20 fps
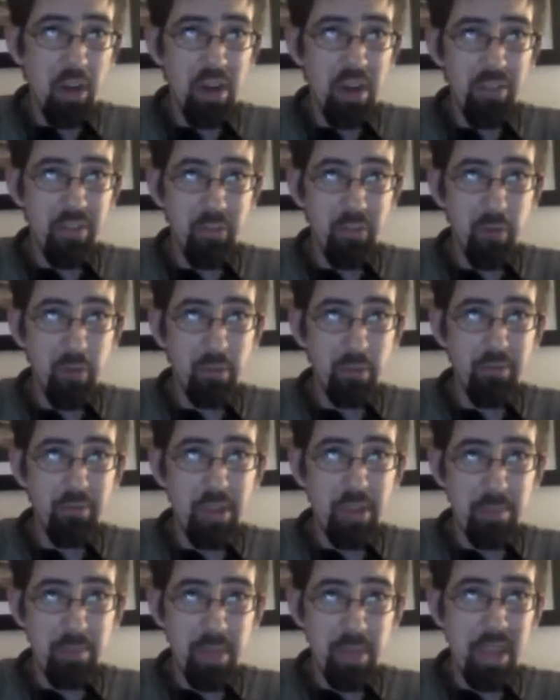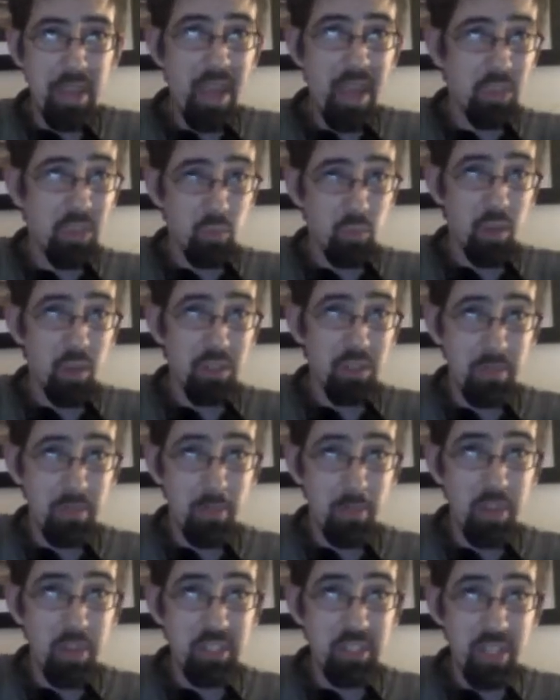a former VP as well as a
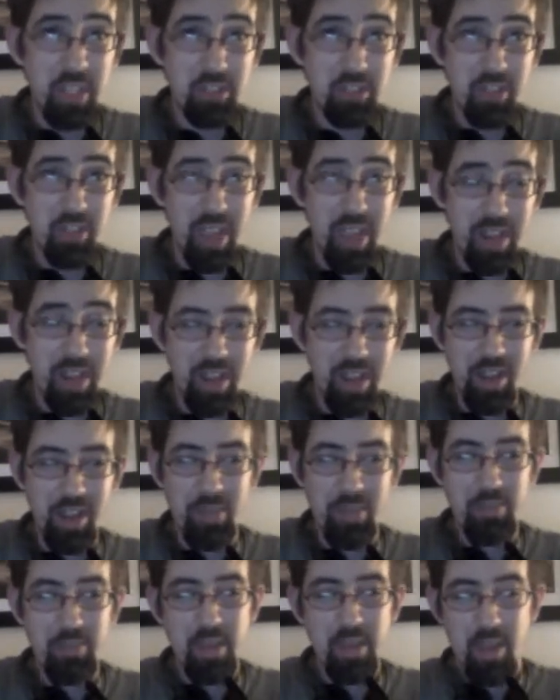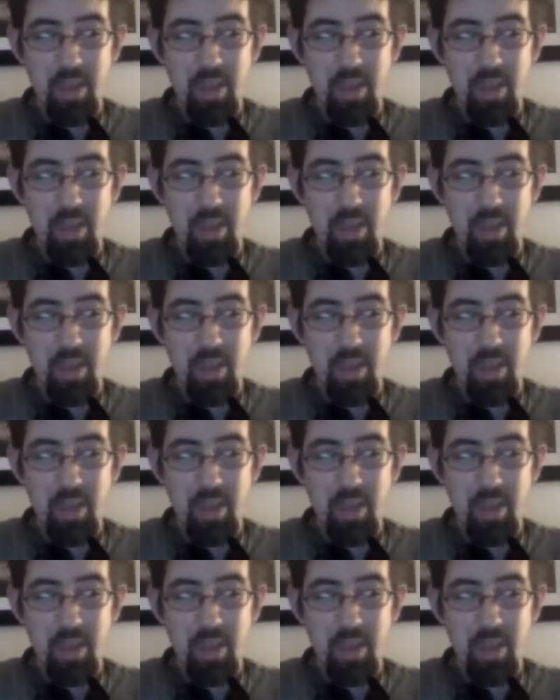presidential candidate.